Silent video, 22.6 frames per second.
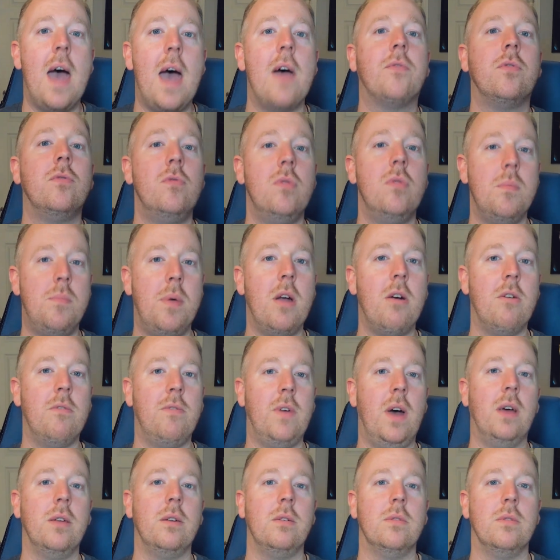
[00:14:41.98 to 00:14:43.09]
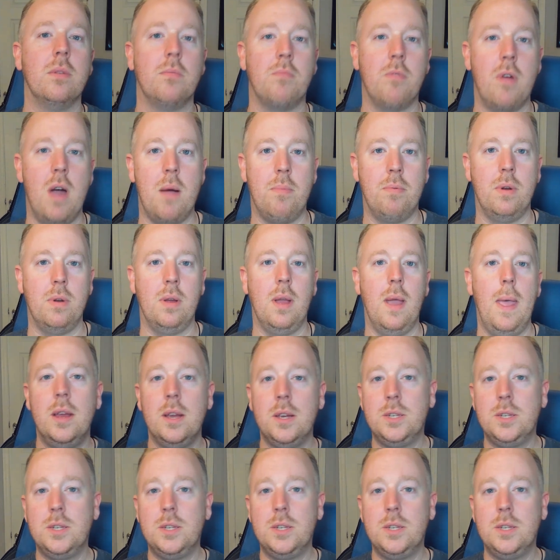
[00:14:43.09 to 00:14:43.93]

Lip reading: that after repair value of the property.